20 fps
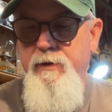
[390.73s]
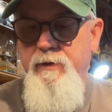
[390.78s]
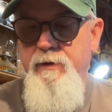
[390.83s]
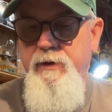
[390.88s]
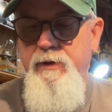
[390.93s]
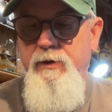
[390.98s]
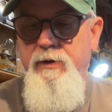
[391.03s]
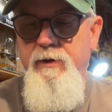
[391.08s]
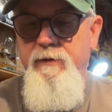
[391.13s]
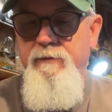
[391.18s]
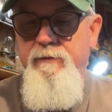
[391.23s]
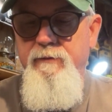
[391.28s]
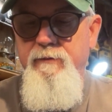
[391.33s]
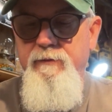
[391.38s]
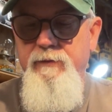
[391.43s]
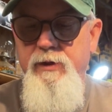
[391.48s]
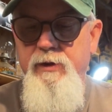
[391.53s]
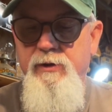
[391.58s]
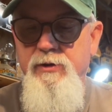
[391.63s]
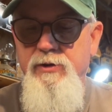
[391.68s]
You can
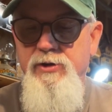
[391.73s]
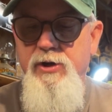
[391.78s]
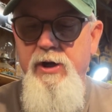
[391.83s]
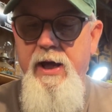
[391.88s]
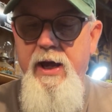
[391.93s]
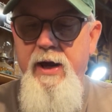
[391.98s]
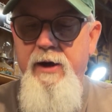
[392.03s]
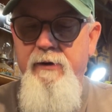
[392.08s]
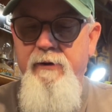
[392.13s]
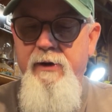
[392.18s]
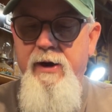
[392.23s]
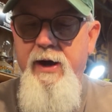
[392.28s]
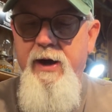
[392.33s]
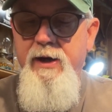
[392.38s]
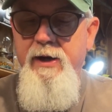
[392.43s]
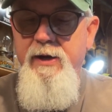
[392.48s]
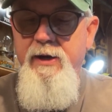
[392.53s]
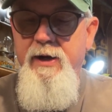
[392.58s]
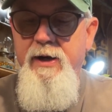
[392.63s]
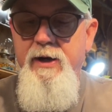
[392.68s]
slide it right
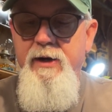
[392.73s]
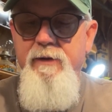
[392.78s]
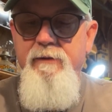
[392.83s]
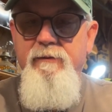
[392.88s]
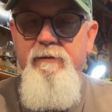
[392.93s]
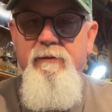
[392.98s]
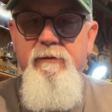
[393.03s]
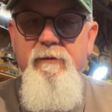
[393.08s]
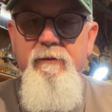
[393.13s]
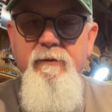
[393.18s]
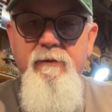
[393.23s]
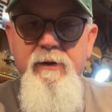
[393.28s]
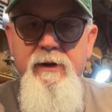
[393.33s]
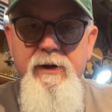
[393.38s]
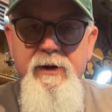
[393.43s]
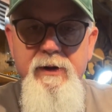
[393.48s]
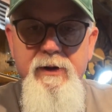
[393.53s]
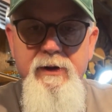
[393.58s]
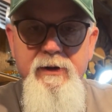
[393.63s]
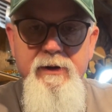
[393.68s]
in there,
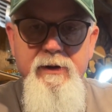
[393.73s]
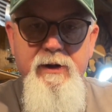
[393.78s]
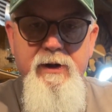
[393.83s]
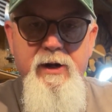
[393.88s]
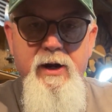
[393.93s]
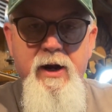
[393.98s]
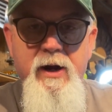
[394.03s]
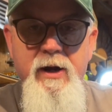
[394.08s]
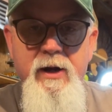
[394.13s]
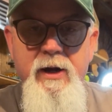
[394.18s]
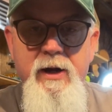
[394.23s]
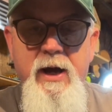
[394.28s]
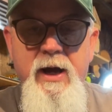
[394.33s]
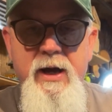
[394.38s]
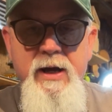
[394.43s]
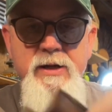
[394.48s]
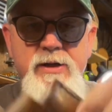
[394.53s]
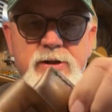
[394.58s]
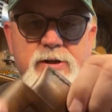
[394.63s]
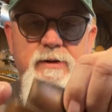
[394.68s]
carry it
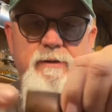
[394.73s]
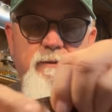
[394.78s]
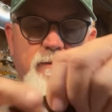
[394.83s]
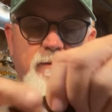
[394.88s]
nice.